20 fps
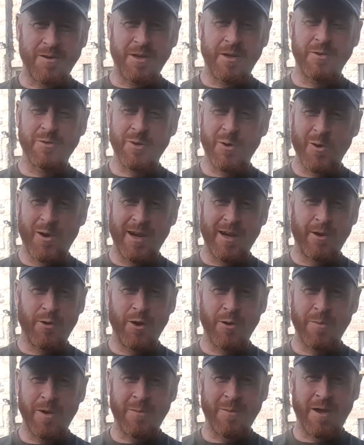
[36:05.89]
You could talk it
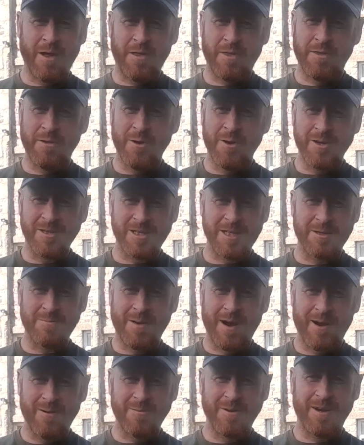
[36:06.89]
could have been about a 36
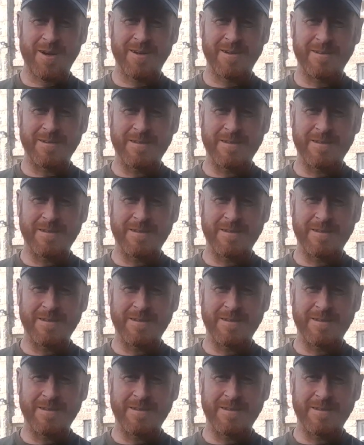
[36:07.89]
pounder,